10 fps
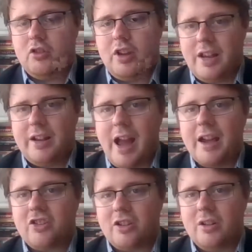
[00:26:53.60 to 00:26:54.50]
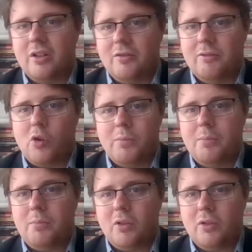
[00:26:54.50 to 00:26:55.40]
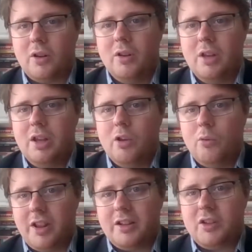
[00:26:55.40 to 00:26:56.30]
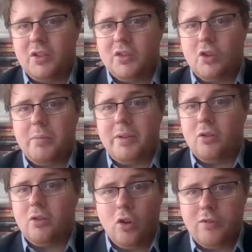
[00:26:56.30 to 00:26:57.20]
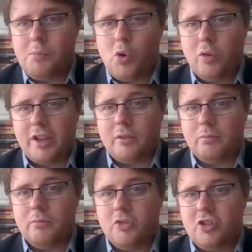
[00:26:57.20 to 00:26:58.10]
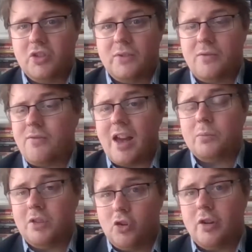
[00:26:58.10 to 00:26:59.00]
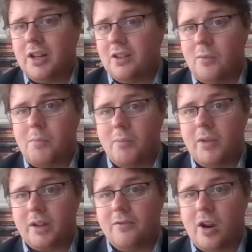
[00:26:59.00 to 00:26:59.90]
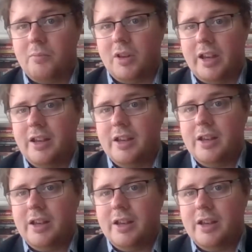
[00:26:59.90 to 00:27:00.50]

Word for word: taking action and more people who are willing to stop it. All the polling shows that the vast majority of the public are firmly